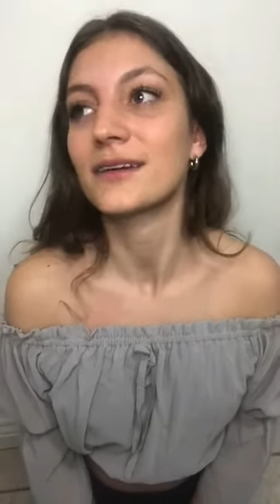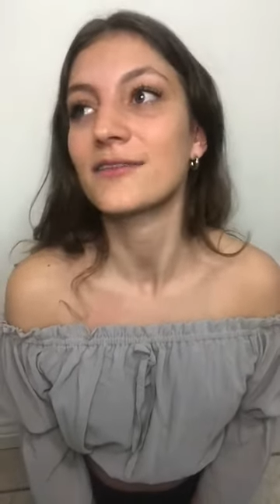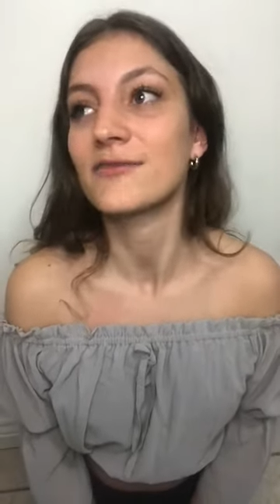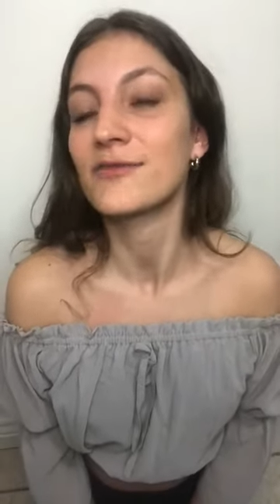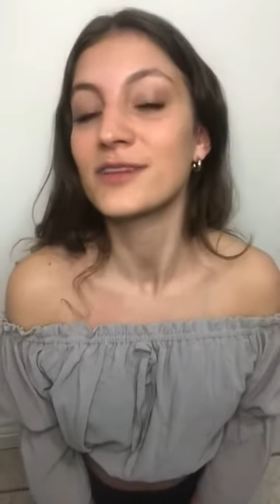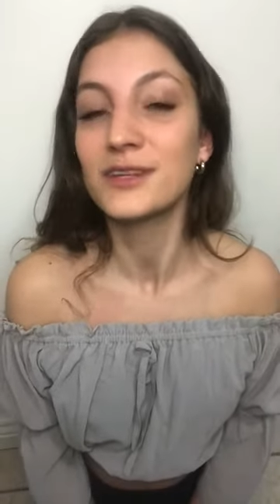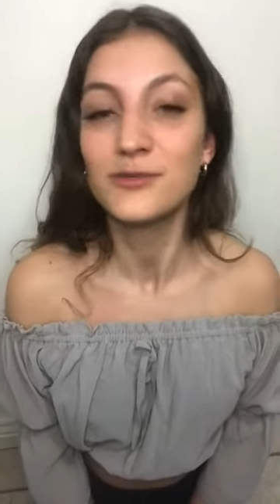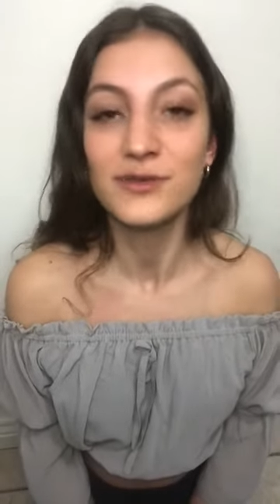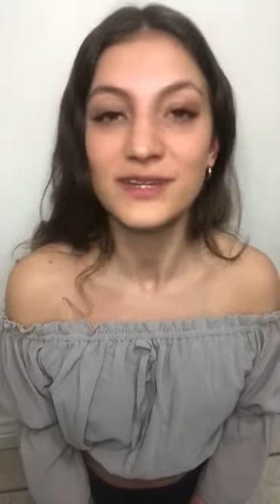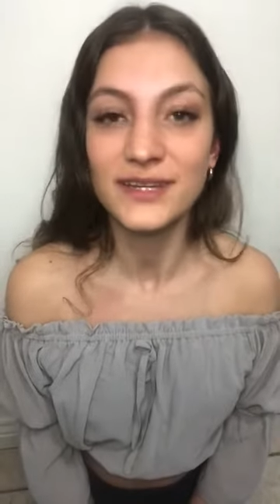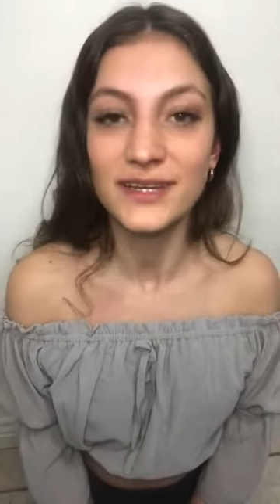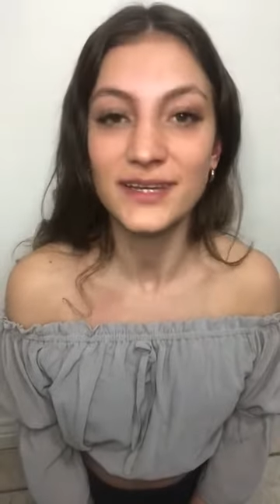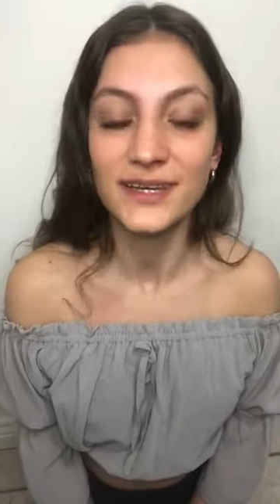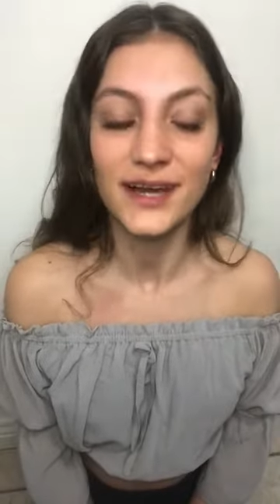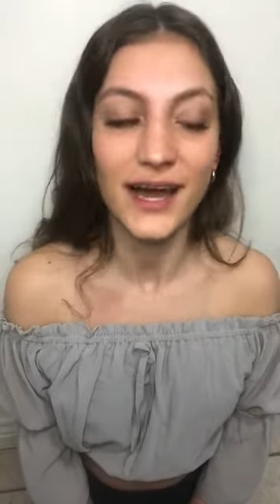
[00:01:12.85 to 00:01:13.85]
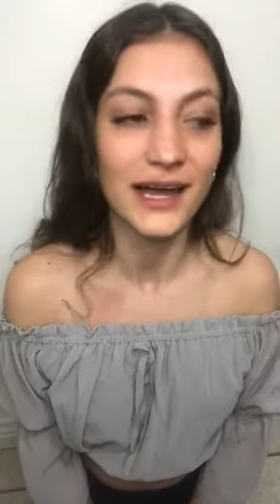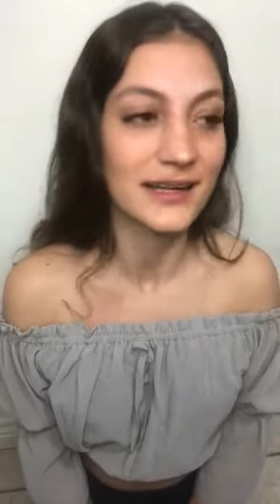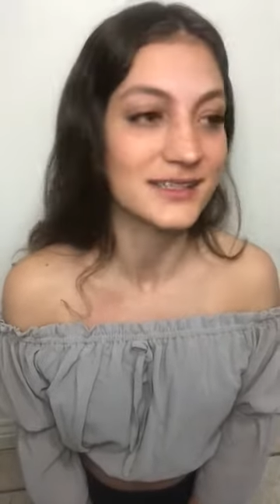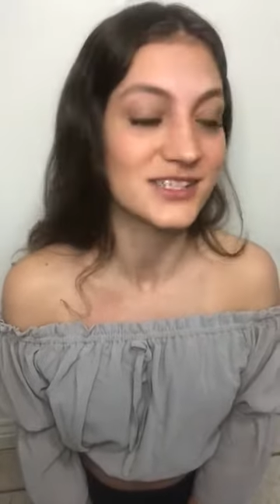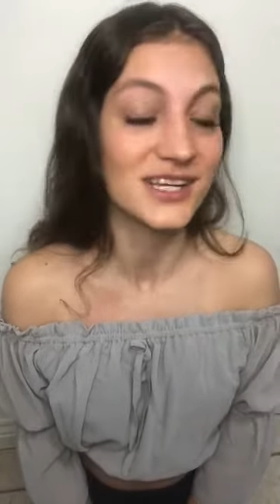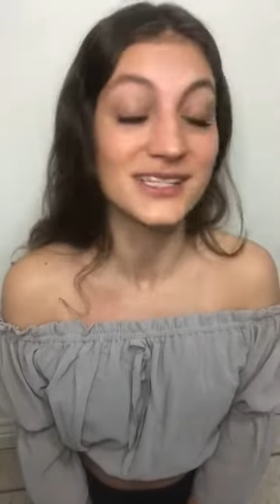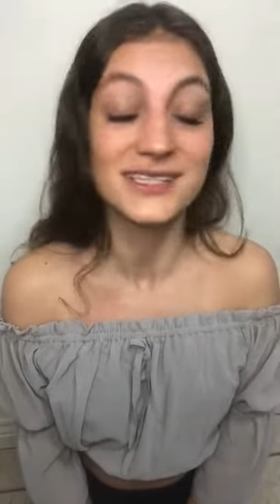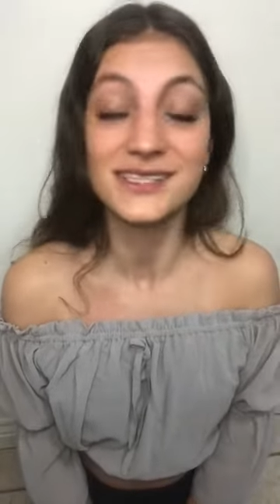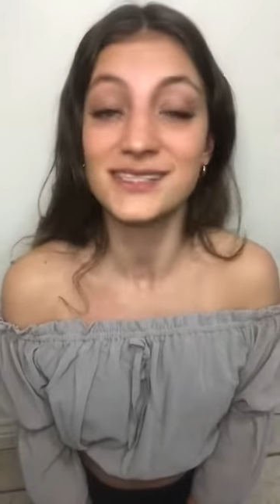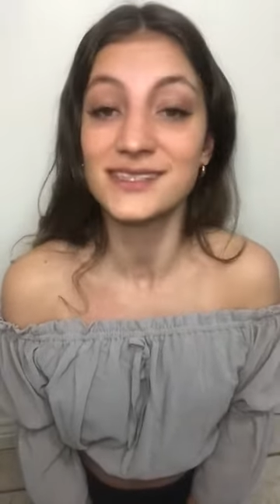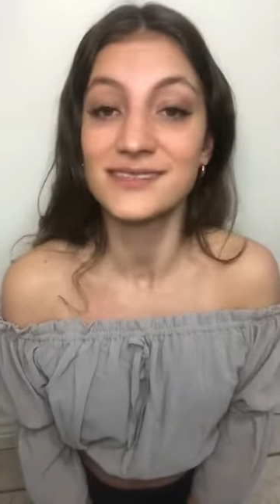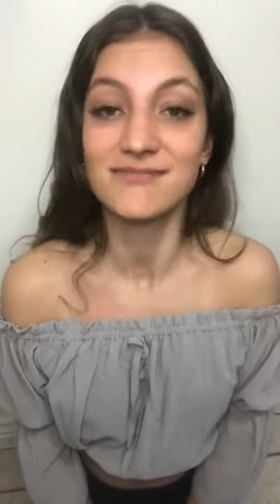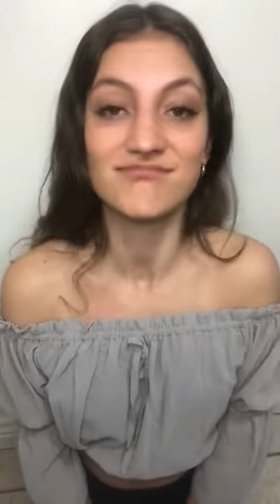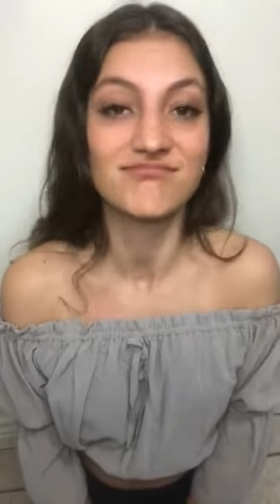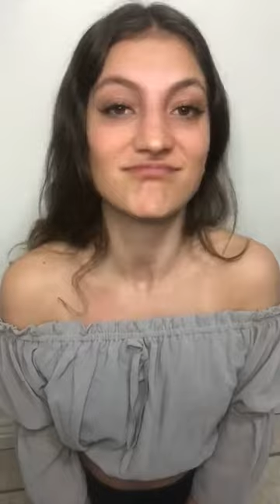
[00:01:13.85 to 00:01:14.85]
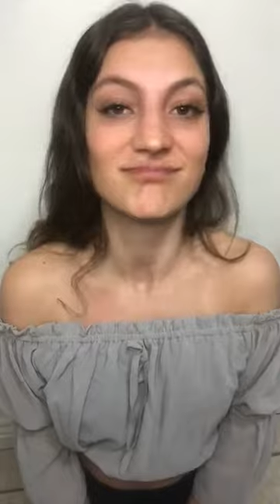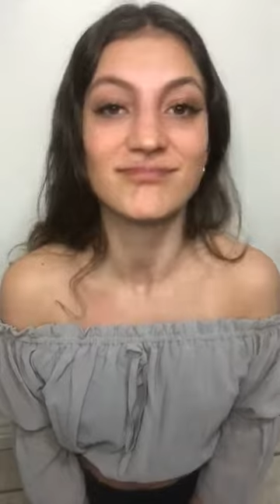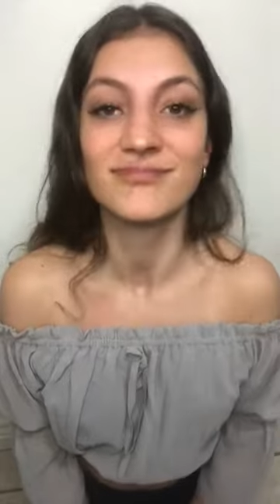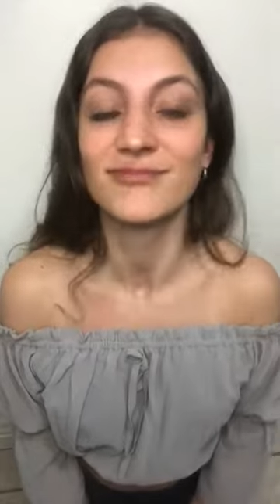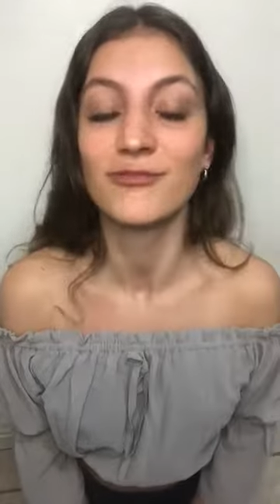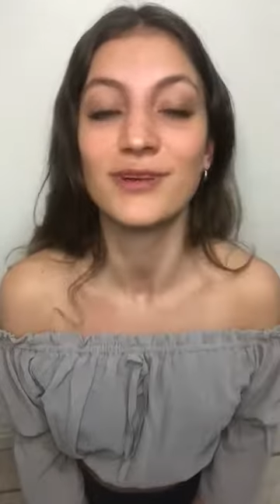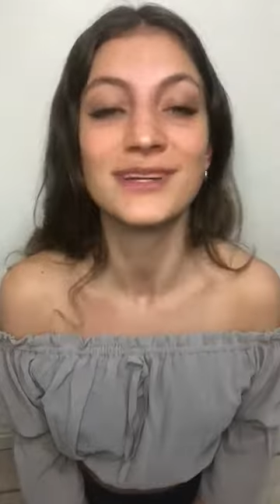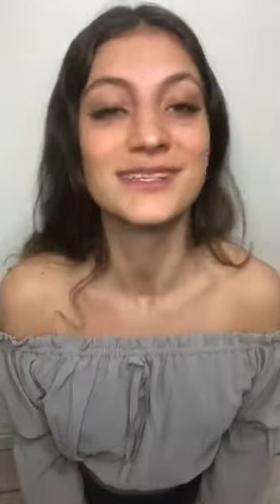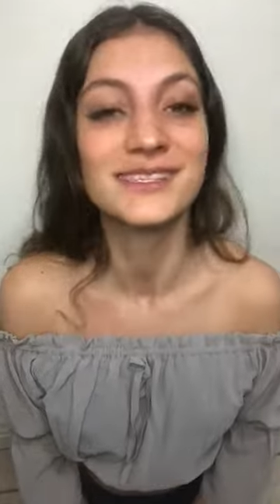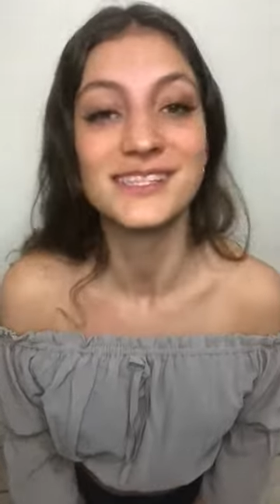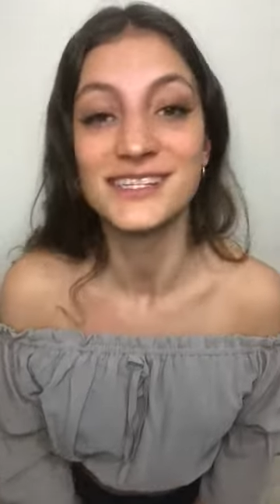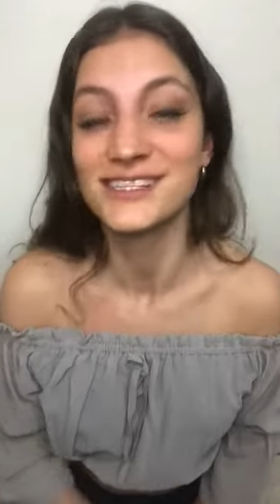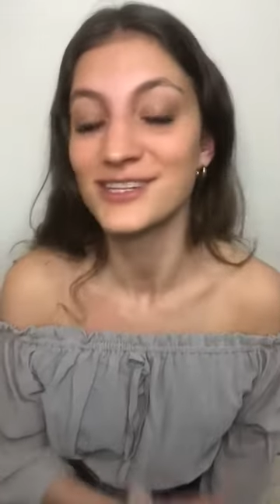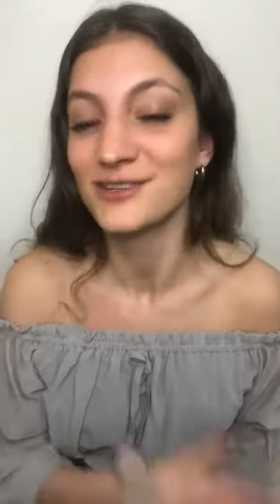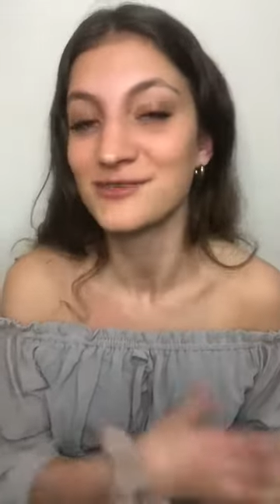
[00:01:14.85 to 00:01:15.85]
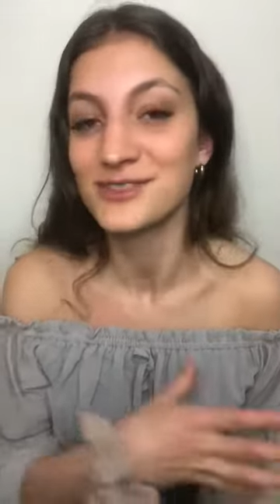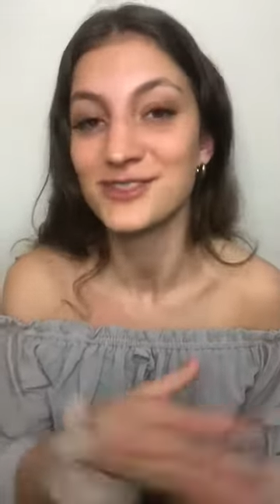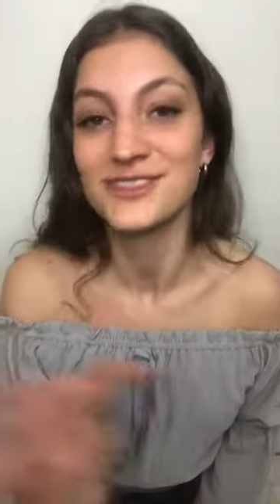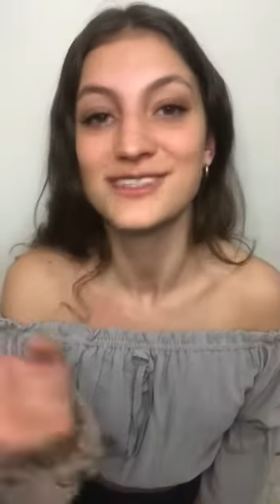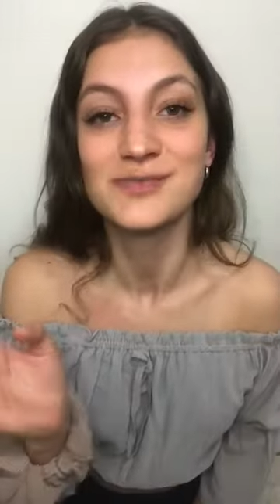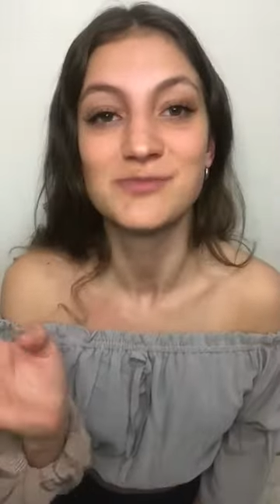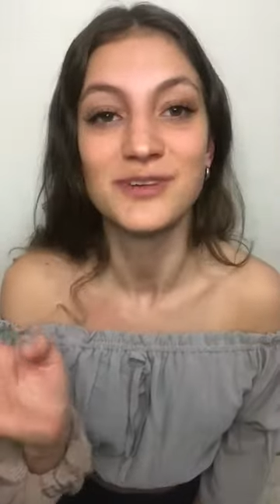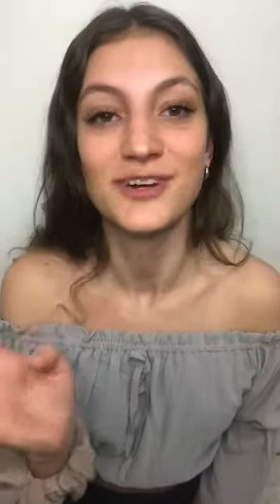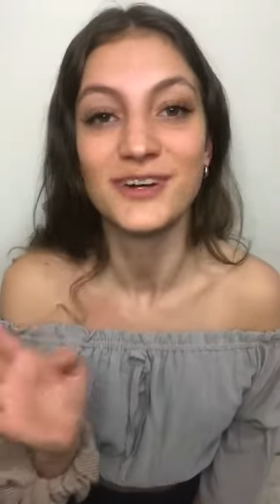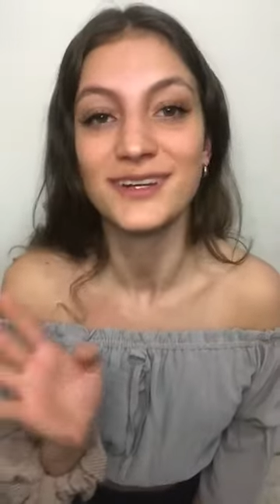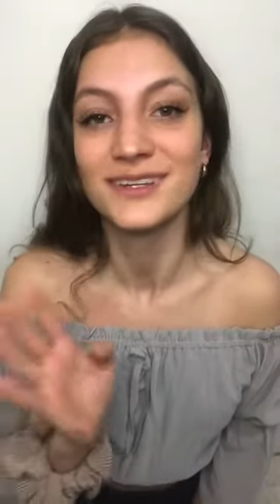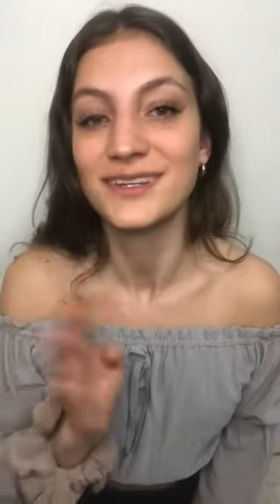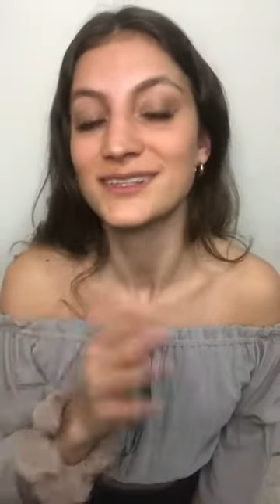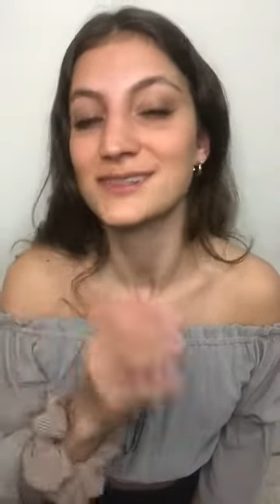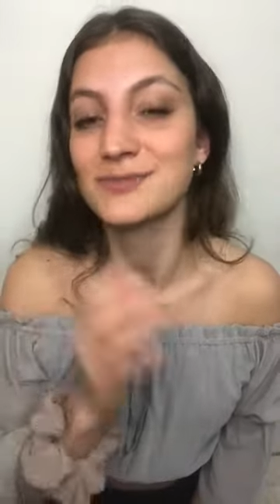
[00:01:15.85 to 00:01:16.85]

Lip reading: when it just comes to this blog